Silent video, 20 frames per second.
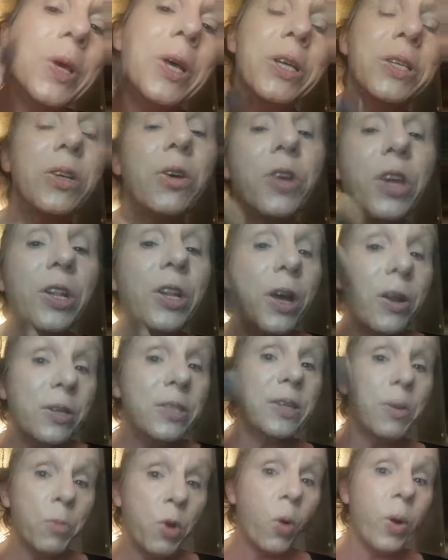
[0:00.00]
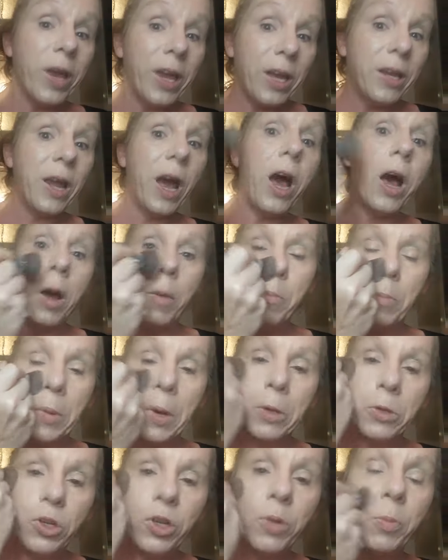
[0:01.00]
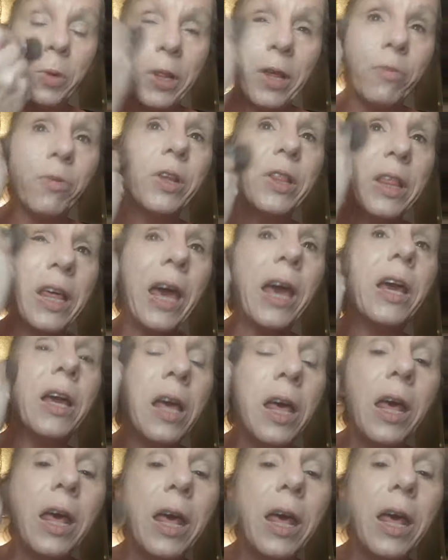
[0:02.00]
So you notice I'm going in up motion with everything.